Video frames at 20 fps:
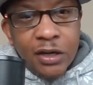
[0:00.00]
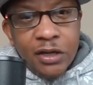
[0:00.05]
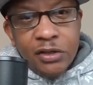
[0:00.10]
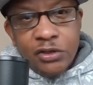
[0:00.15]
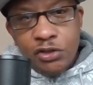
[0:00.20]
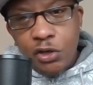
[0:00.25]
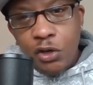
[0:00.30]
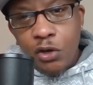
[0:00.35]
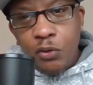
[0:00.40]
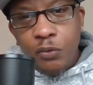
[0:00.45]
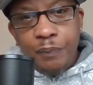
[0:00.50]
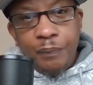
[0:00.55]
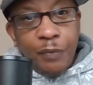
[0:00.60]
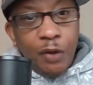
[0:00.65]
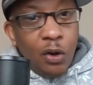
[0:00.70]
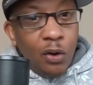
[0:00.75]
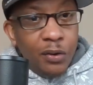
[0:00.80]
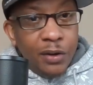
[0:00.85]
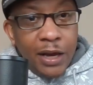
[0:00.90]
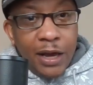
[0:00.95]
So,
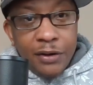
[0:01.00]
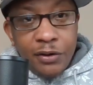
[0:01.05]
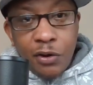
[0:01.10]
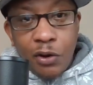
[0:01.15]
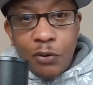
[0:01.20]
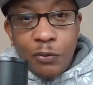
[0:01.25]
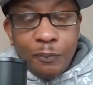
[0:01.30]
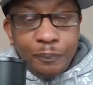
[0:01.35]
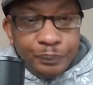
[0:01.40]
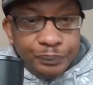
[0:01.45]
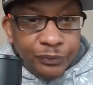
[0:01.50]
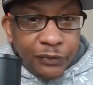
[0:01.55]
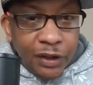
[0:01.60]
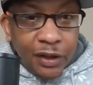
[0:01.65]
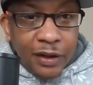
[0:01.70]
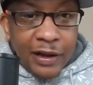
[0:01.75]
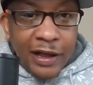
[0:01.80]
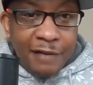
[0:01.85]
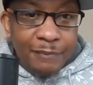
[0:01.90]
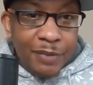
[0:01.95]
on that note,
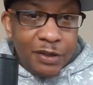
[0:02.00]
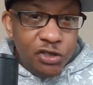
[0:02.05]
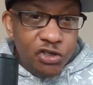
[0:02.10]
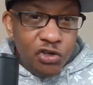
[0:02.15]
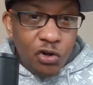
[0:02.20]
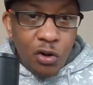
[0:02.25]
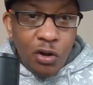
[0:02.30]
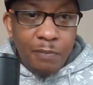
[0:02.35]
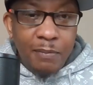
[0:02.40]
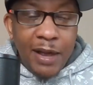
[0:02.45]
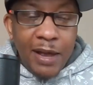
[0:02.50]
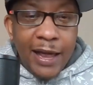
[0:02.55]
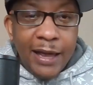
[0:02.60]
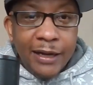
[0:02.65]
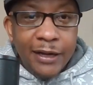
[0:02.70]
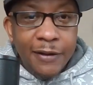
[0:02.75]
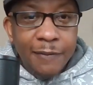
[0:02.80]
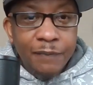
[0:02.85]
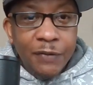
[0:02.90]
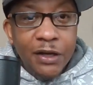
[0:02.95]
I've been Sean
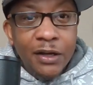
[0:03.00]
Mack,